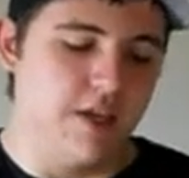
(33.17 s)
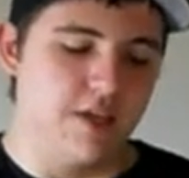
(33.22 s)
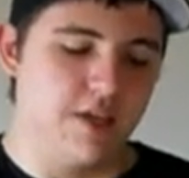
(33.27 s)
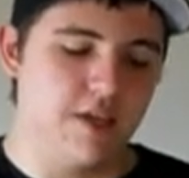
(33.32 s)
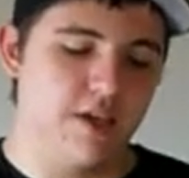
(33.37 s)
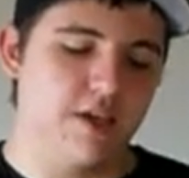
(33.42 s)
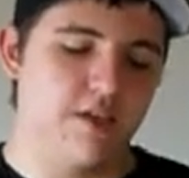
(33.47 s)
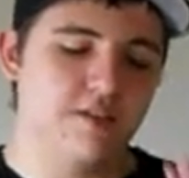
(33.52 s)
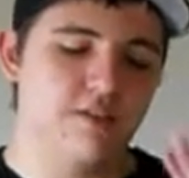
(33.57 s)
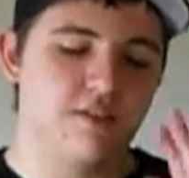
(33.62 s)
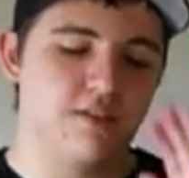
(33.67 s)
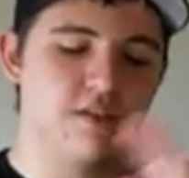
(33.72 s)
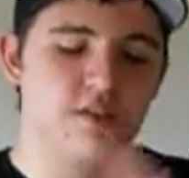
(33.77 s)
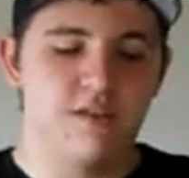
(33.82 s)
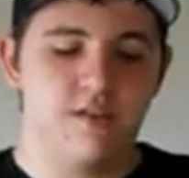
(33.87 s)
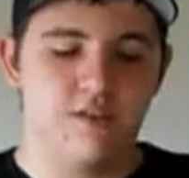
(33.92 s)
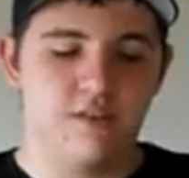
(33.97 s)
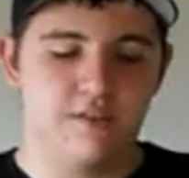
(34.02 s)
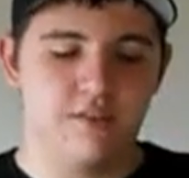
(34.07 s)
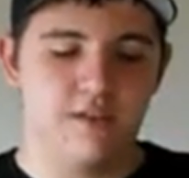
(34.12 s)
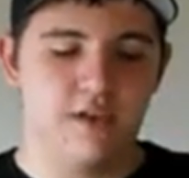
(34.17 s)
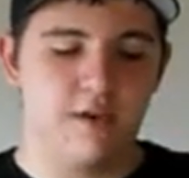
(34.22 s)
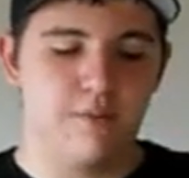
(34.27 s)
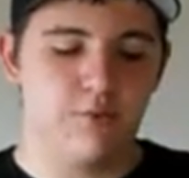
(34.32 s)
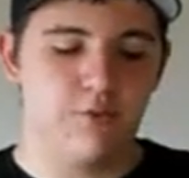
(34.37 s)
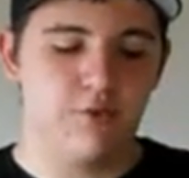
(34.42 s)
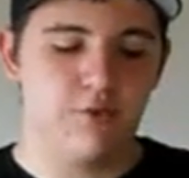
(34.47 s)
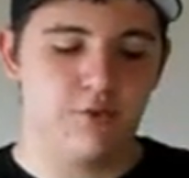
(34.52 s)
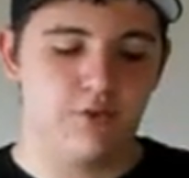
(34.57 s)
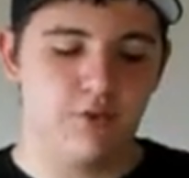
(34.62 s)
Yes, the top
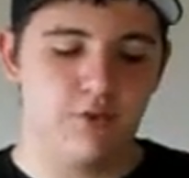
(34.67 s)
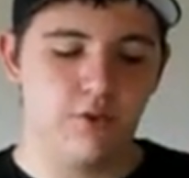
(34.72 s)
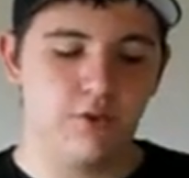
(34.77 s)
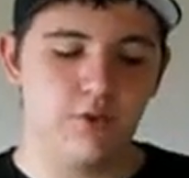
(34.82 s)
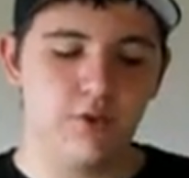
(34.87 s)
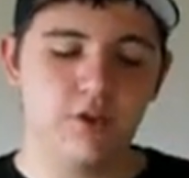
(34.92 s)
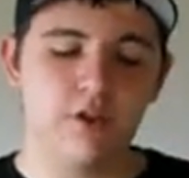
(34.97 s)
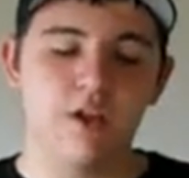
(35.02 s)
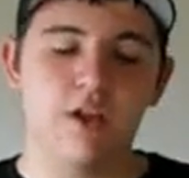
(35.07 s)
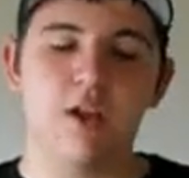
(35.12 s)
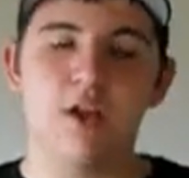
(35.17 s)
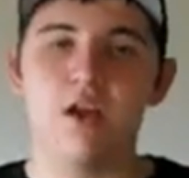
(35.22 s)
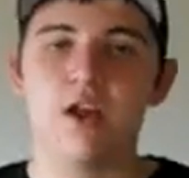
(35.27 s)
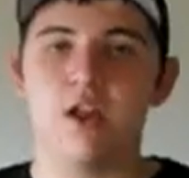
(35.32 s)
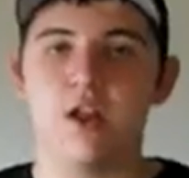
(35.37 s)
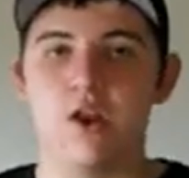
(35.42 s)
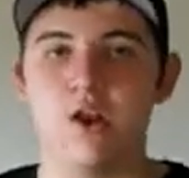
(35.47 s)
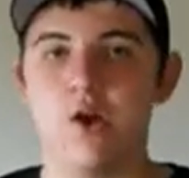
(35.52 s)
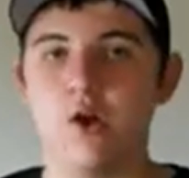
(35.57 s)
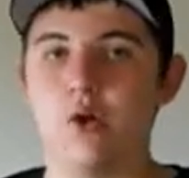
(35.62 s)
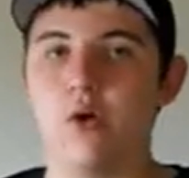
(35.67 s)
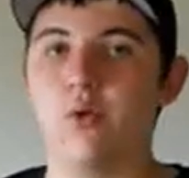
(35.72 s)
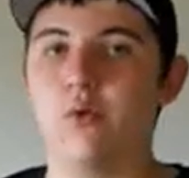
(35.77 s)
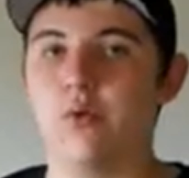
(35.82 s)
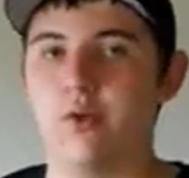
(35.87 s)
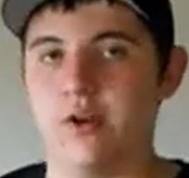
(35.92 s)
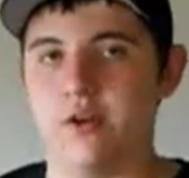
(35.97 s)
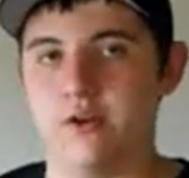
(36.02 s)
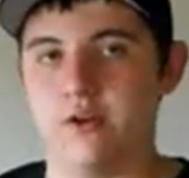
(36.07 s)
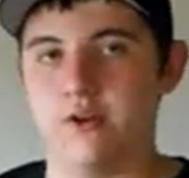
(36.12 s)
row is included. No,
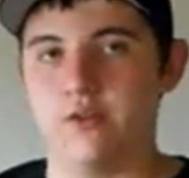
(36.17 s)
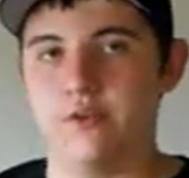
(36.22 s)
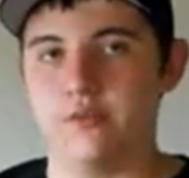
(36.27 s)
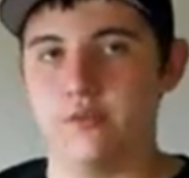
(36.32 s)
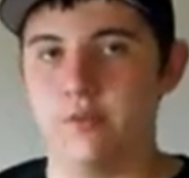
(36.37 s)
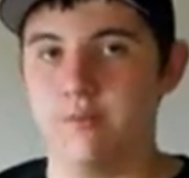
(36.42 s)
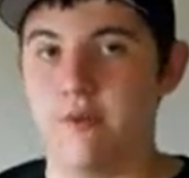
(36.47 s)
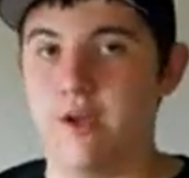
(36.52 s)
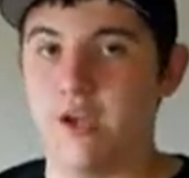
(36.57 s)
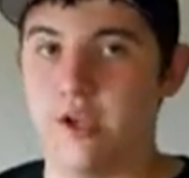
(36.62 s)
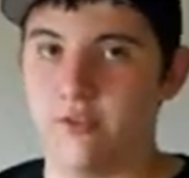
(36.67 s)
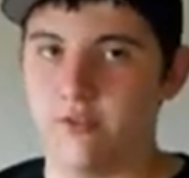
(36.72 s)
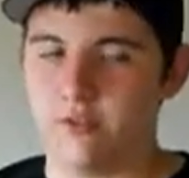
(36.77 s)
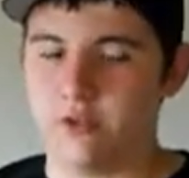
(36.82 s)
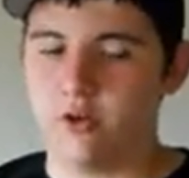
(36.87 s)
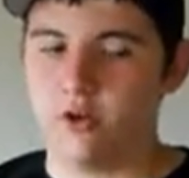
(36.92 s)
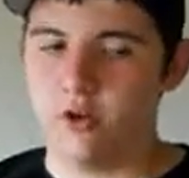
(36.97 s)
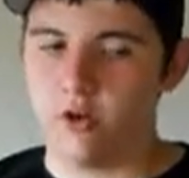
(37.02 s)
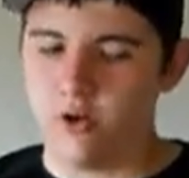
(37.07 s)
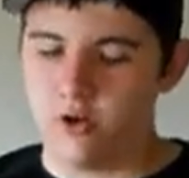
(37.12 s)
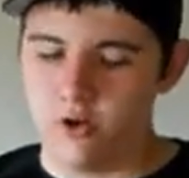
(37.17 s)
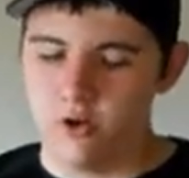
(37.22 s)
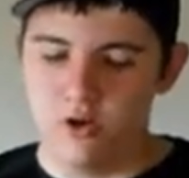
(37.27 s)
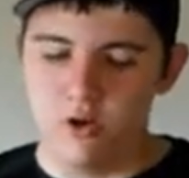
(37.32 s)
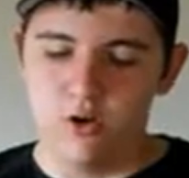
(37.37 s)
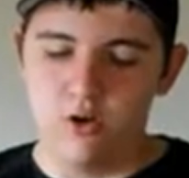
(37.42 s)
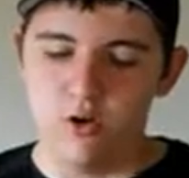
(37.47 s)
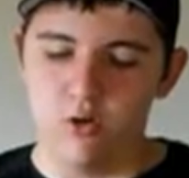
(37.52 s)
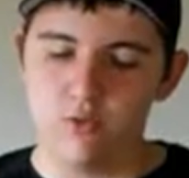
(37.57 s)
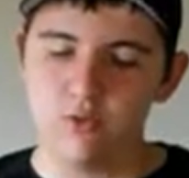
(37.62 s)
not all three mags are.
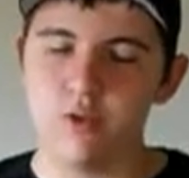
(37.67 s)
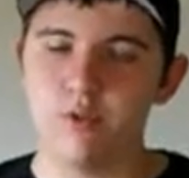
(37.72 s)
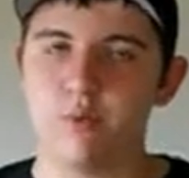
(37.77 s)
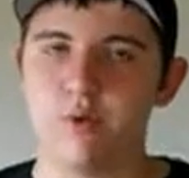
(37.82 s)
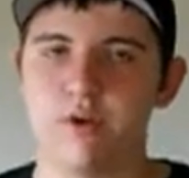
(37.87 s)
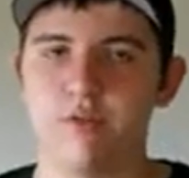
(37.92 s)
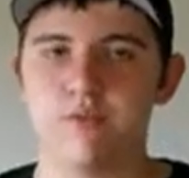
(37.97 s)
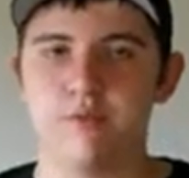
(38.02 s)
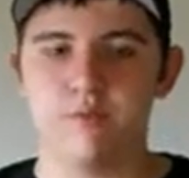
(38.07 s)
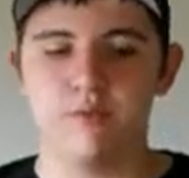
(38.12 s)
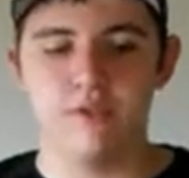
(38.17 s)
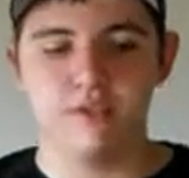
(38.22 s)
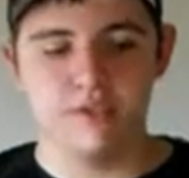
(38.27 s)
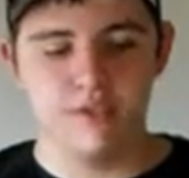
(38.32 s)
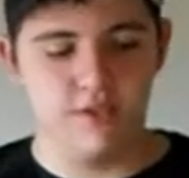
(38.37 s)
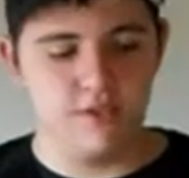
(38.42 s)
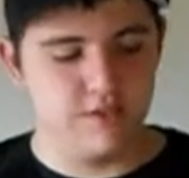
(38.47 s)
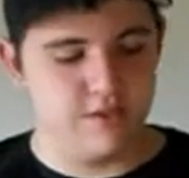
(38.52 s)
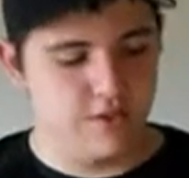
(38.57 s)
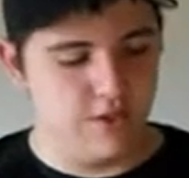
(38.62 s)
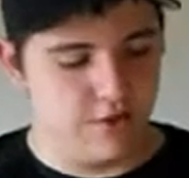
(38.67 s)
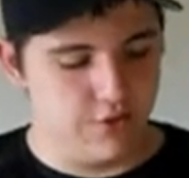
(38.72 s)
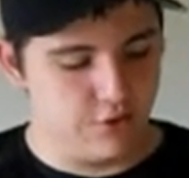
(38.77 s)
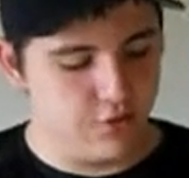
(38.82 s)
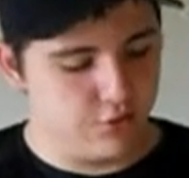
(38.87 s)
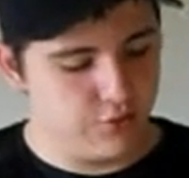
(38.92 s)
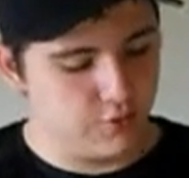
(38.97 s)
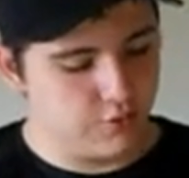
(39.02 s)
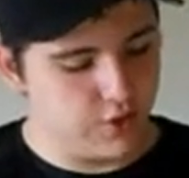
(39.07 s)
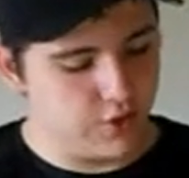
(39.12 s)
Only one of them is, and it's a
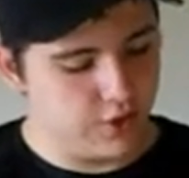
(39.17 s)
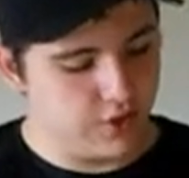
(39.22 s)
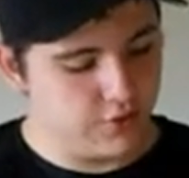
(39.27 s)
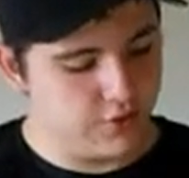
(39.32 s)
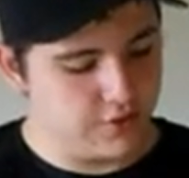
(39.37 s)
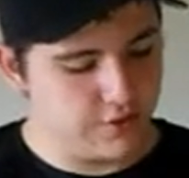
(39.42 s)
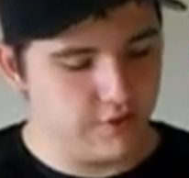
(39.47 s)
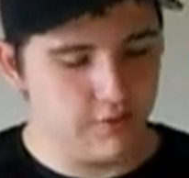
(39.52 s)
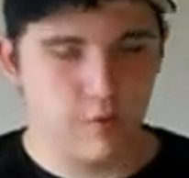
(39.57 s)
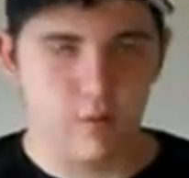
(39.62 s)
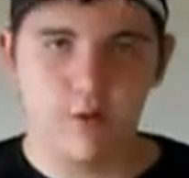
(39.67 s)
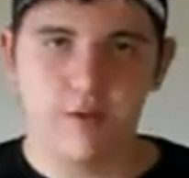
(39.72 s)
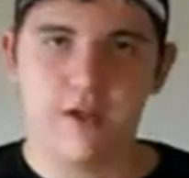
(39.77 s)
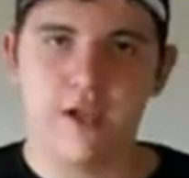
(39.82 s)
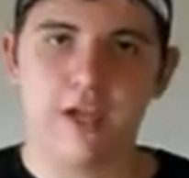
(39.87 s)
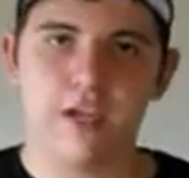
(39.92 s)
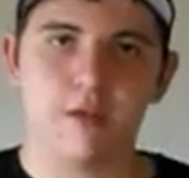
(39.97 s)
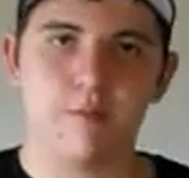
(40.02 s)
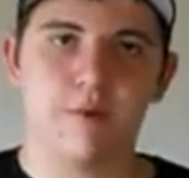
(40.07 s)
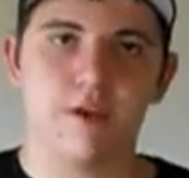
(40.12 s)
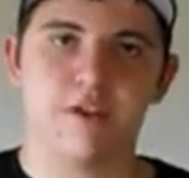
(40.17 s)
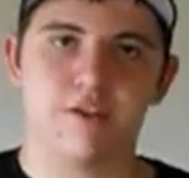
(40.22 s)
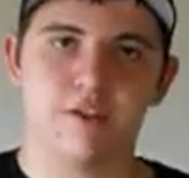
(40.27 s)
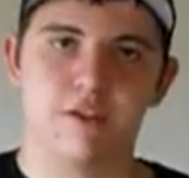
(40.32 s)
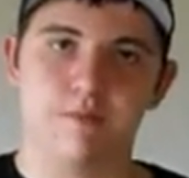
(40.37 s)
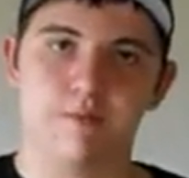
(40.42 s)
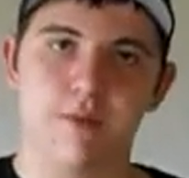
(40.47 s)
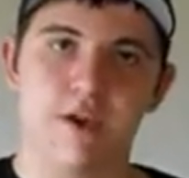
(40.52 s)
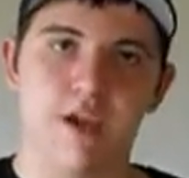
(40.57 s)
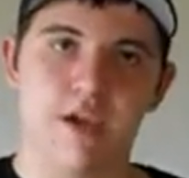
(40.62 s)
370 round high
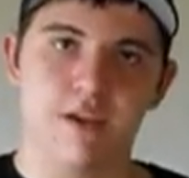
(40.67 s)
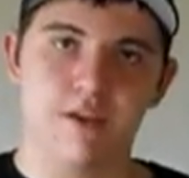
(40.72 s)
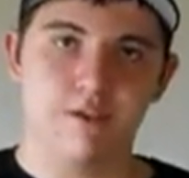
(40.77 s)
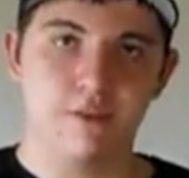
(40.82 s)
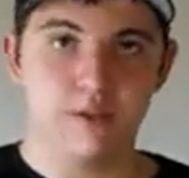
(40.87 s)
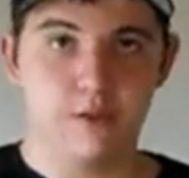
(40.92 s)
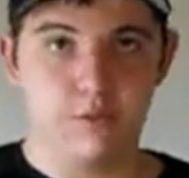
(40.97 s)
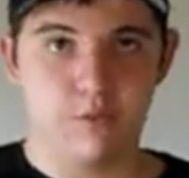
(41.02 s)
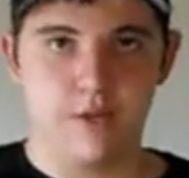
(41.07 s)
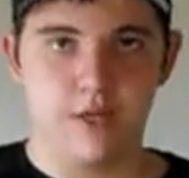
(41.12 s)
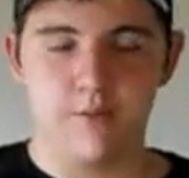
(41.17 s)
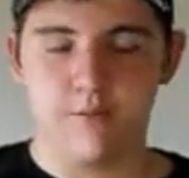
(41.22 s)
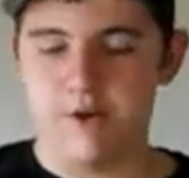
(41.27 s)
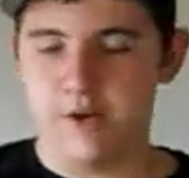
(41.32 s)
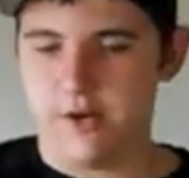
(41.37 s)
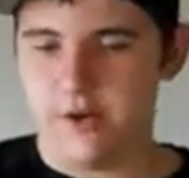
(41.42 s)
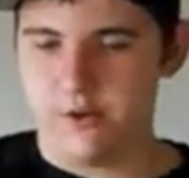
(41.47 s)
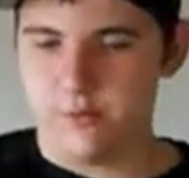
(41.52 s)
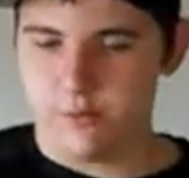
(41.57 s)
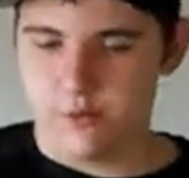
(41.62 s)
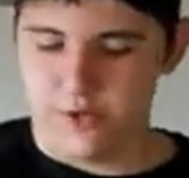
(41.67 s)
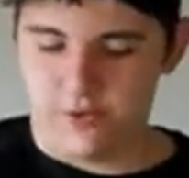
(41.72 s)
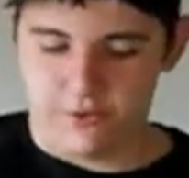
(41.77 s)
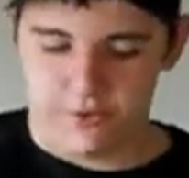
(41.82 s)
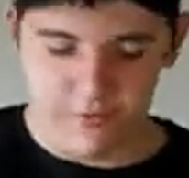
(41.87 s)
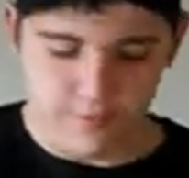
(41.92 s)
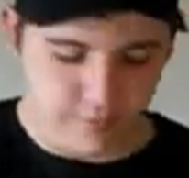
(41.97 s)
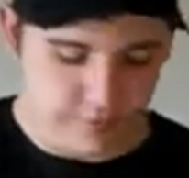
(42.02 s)
capacity mag. At least when I bought it, it was.